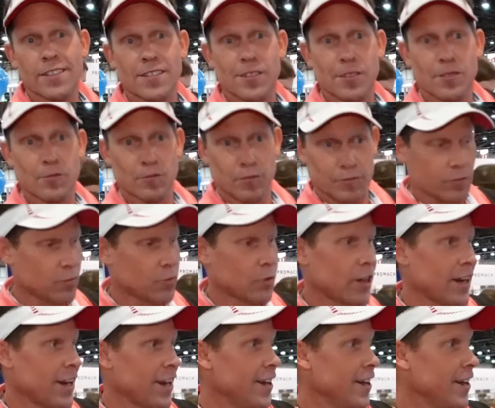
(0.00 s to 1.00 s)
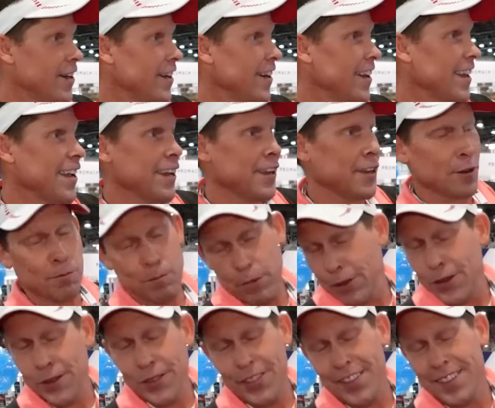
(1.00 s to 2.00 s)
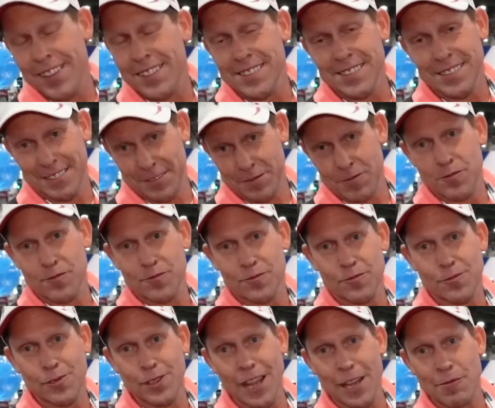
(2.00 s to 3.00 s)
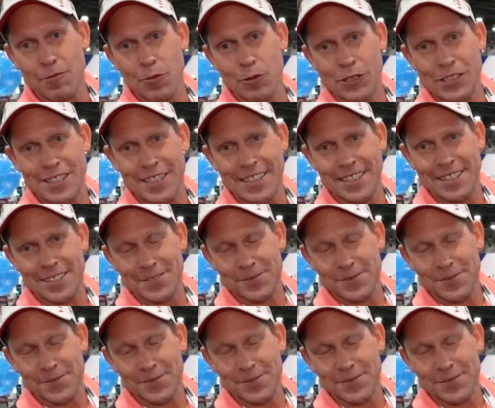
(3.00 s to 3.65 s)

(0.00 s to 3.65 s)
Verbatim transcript: So we're here at your booth and we like what we see.